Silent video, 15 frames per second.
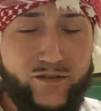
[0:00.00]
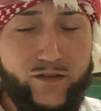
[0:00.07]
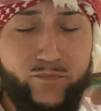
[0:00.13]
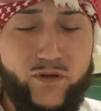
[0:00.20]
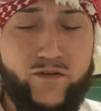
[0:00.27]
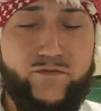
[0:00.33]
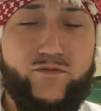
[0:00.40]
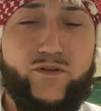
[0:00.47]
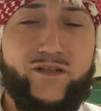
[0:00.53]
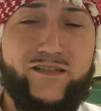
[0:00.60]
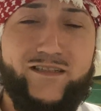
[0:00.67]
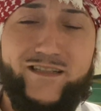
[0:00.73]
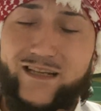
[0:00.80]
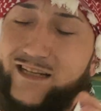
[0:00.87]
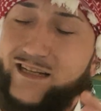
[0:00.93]
above one,
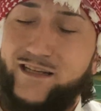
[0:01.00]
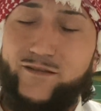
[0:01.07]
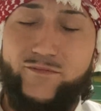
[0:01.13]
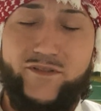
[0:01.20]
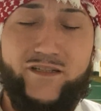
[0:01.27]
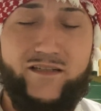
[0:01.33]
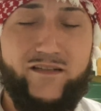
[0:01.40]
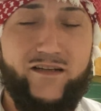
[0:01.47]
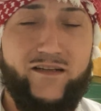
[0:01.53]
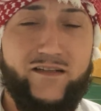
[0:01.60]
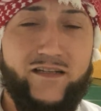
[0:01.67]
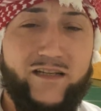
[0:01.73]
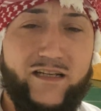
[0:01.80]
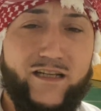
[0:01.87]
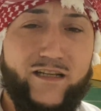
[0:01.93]
alhamdulillah,
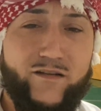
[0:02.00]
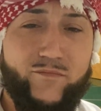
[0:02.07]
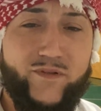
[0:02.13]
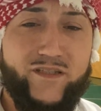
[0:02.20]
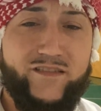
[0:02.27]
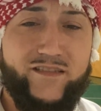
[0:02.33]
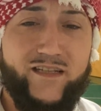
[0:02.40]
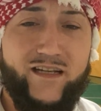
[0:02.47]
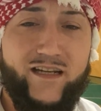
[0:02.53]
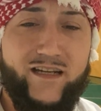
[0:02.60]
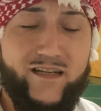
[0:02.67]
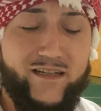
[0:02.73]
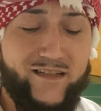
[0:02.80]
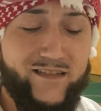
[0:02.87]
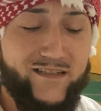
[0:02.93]
but
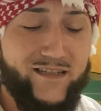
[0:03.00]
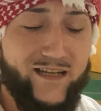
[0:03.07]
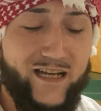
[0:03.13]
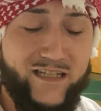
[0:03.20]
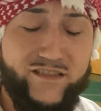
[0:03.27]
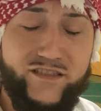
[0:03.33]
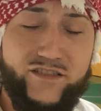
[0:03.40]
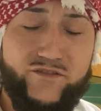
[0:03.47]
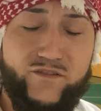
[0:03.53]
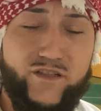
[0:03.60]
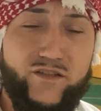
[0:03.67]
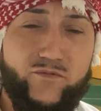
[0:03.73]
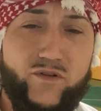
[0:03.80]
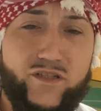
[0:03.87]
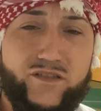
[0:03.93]
I just
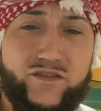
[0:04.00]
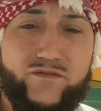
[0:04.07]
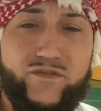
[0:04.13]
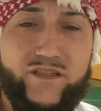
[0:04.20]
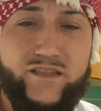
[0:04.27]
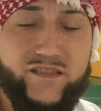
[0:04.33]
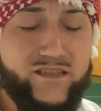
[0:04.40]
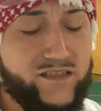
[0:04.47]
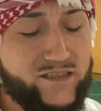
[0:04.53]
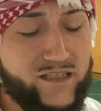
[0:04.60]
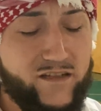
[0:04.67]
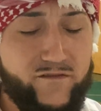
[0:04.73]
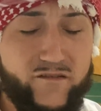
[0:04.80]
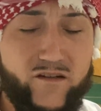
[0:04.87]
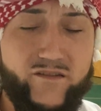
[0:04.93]
really wanted to read this because I
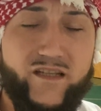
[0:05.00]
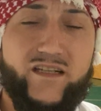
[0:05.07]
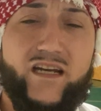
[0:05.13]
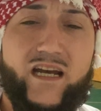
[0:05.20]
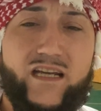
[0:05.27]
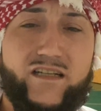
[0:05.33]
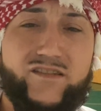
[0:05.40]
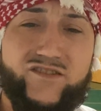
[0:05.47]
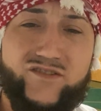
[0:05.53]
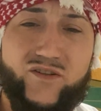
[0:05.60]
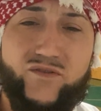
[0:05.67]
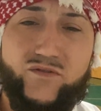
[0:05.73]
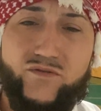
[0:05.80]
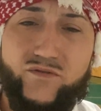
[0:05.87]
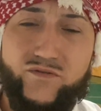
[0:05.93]
found that ayat
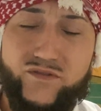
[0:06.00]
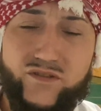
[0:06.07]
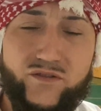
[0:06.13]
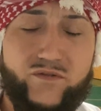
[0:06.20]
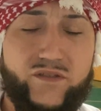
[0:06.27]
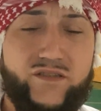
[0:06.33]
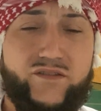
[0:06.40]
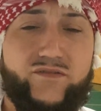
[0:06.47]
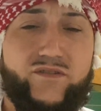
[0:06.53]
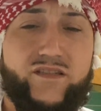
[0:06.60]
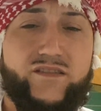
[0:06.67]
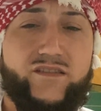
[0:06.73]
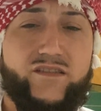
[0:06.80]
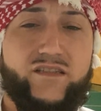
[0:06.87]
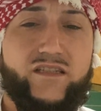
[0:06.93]
so, so
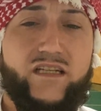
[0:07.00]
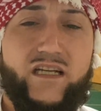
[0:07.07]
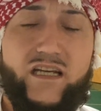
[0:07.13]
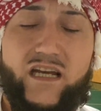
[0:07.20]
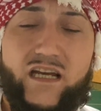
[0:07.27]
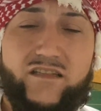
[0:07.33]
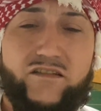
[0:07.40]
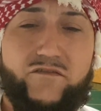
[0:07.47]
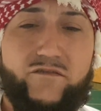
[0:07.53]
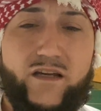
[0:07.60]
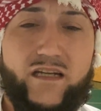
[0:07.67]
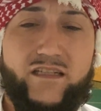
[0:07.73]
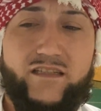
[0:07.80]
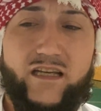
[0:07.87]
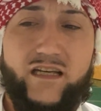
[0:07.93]
interesting at the
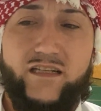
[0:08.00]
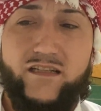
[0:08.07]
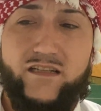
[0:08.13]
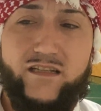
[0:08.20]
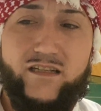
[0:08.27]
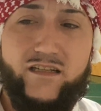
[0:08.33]
fact that,